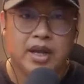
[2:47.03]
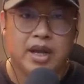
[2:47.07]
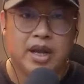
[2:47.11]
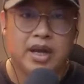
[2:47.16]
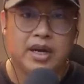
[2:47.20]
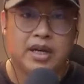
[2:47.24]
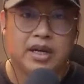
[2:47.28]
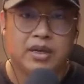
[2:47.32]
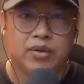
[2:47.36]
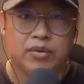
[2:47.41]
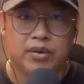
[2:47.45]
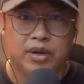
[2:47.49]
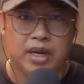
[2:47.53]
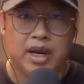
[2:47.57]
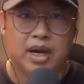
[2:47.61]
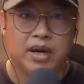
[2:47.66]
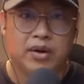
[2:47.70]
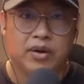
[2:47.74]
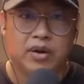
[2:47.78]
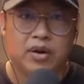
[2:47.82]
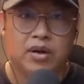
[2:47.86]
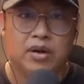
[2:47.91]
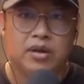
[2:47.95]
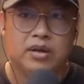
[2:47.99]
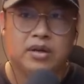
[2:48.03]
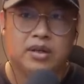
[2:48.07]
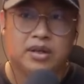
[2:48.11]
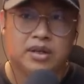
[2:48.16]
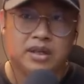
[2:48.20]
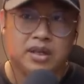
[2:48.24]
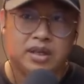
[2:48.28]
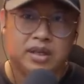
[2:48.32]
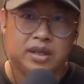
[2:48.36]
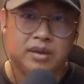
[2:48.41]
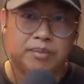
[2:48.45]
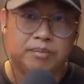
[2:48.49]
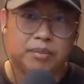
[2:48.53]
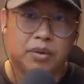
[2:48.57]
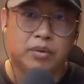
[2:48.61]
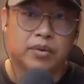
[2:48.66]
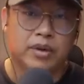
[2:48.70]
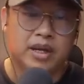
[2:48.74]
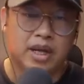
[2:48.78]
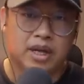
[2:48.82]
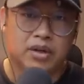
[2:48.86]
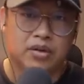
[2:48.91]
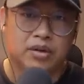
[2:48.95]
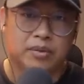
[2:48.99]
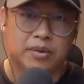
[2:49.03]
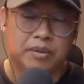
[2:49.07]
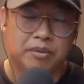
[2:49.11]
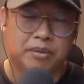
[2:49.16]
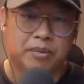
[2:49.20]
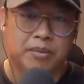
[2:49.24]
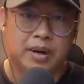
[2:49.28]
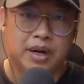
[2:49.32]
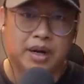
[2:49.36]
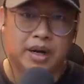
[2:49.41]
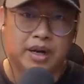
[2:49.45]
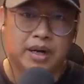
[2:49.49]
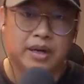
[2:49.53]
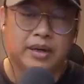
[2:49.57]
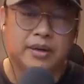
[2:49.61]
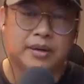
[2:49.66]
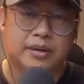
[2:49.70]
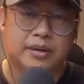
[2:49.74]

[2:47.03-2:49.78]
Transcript: Every Luriaro, the Bonia Luribare.